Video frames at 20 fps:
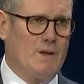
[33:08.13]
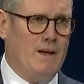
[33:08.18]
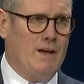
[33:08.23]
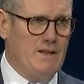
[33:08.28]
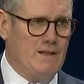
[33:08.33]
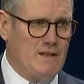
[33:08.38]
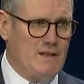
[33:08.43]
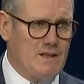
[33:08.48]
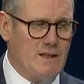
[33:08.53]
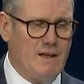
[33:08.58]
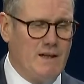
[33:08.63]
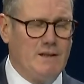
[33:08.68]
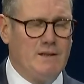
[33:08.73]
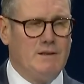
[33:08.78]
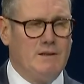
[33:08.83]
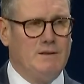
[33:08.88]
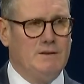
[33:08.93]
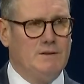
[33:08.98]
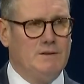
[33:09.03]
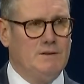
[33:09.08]

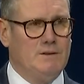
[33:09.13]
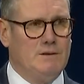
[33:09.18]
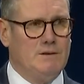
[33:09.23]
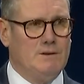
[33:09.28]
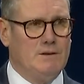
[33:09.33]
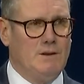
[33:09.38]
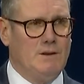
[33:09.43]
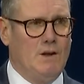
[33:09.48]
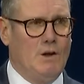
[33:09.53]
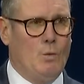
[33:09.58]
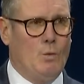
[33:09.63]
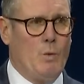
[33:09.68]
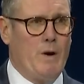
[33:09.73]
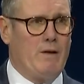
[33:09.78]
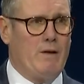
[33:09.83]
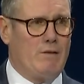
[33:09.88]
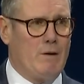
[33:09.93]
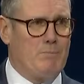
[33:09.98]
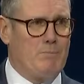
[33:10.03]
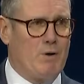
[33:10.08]
Instead,
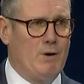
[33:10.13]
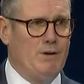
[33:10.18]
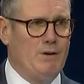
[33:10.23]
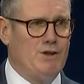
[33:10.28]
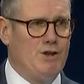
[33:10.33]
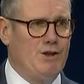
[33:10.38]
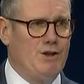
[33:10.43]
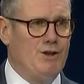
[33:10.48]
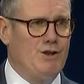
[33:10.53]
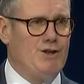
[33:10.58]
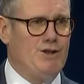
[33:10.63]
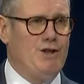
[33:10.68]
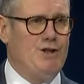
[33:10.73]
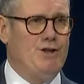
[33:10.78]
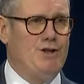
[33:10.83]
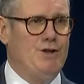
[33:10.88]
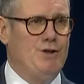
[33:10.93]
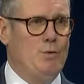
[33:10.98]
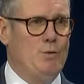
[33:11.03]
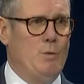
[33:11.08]
we are approaching this
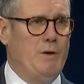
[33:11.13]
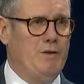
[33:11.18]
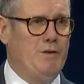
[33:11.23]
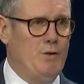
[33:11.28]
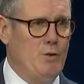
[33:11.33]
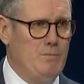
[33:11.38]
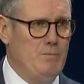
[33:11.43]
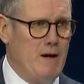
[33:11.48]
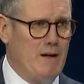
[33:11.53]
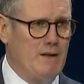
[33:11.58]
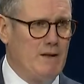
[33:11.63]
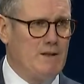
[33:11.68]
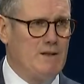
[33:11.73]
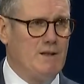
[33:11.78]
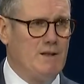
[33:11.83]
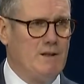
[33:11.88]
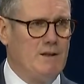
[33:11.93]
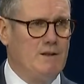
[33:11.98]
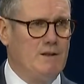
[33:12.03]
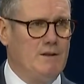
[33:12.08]
issue with
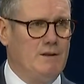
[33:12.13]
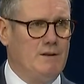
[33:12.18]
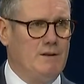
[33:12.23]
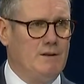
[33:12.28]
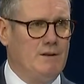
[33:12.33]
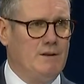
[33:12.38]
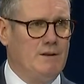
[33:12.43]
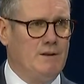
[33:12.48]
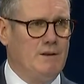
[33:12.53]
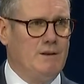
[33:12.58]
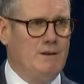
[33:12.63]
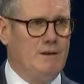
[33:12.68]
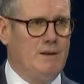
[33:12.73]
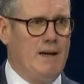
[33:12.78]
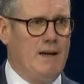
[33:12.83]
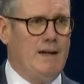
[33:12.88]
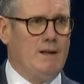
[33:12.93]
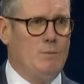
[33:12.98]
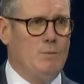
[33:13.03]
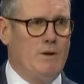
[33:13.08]
humanity
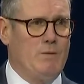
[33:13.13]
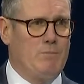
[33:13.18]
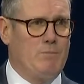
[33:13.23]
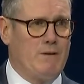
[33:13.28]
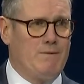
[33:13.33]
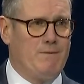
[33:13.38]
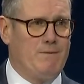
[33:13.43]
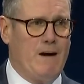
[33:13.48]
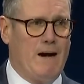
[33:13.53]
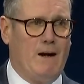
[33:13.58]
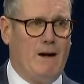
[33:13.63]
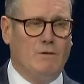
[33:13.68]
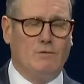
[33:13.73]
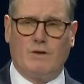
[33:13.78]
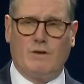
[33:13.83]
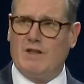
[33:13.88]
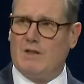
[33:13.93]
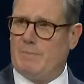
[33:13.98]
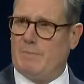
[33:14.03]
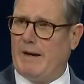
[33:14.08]
and with
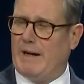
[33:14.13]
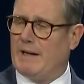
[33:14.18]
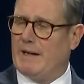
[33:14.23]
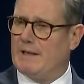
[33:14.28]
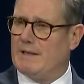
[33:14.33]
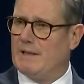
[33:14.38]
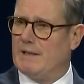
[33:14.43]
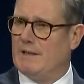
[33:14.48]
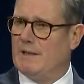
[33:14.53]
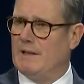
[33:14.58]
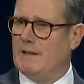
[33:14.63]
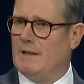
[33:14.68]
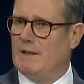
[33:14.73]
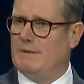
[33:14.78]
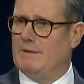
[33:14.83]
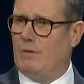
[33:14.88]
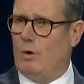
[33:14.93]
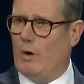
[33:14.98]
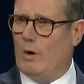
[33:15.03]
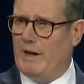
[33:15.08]
profound respect
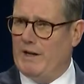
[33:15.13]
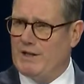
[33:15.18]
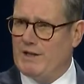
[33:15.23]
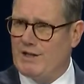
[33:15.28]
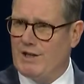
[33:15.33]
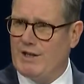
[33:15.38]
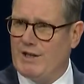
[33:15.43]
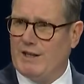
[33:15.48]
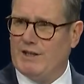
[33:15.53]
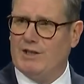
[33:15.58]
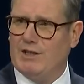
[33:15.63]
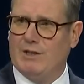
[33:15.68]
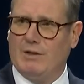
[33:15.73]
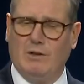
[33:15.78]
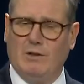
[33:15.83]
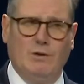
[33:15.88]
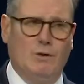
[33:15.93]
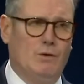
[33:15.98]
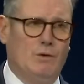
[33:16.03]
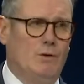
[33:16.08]
for
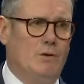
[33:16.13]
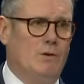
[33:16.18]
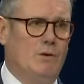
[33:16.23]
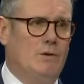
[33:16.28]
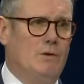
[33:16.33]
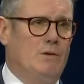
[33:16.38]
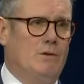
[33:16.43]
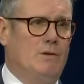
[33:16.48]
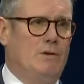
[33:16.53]
international law.